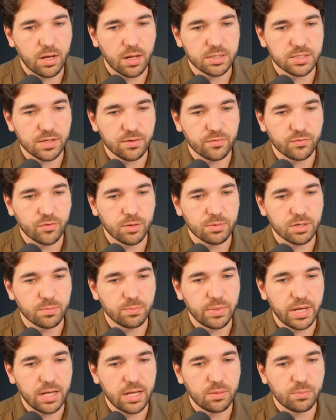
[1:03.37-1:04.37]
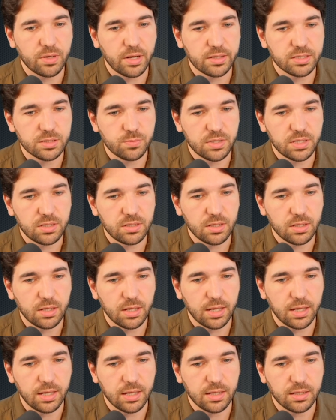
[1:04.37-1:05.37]
Hall is a former bail bondsman,
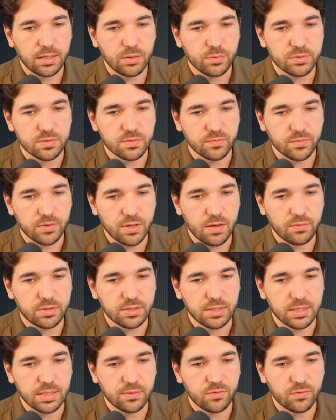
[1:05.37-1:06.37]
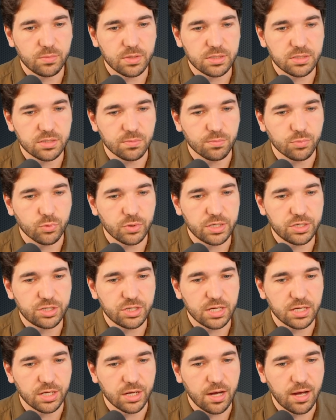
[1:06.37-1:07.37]
and he was involved in the infamous breach
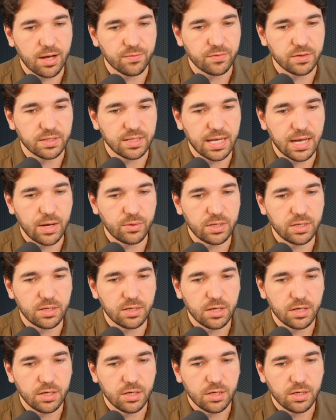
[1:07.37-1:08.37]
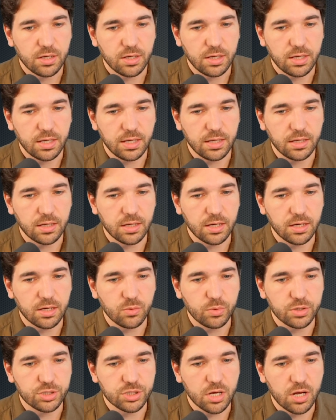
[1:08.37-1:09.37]
in Coffee County, in
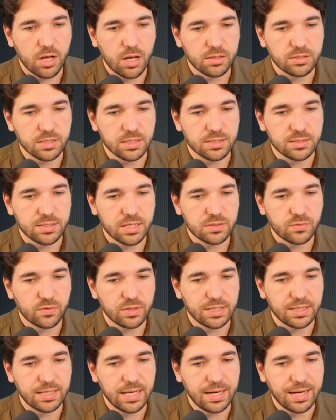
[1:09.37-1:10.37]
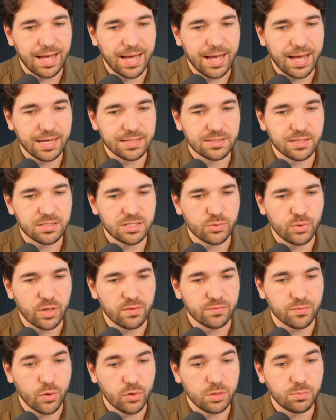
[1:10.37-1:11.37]
which Hall successfully gained access to
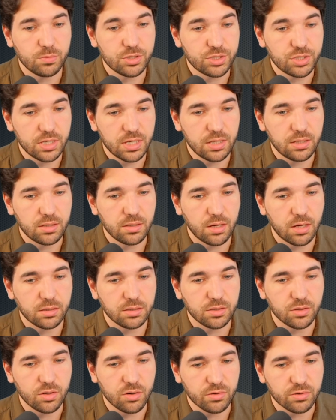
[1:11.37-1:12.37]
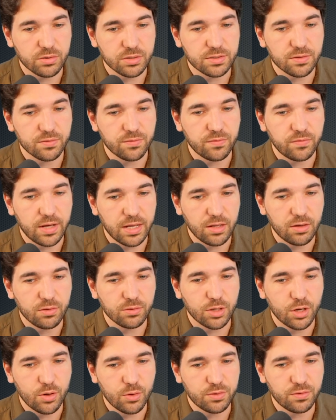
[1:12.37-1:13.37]
a voting machine on the orders of fellow
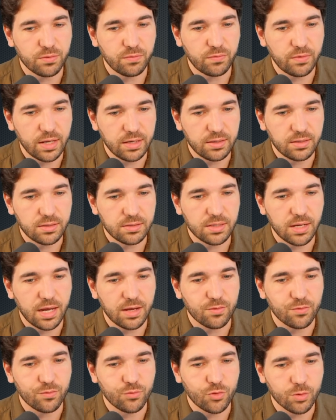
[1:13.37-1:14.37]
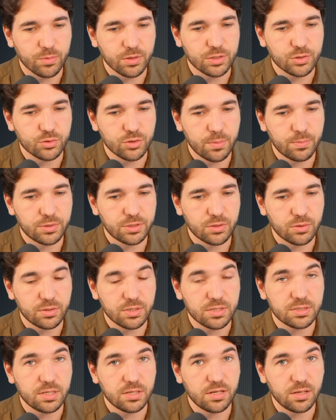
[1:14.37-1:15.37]
co-defendant and former Trump
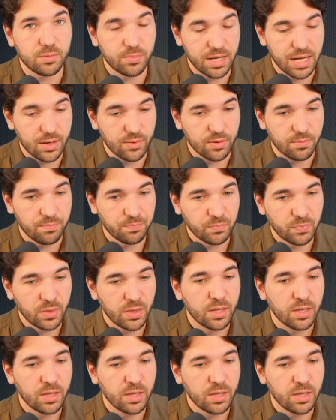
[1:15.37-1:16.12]
attorney Sidney Powell.